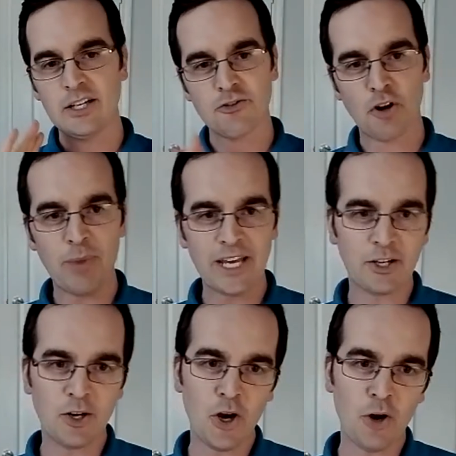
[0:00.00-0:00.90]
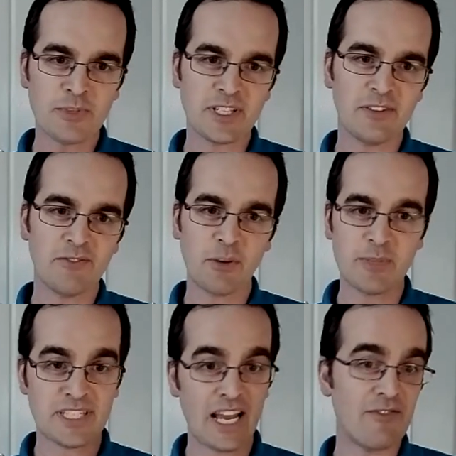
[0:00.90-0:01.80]
drove by their homes and from a
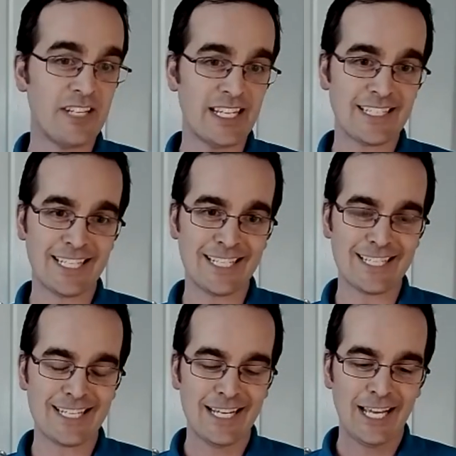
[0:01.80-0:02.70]
safe distance,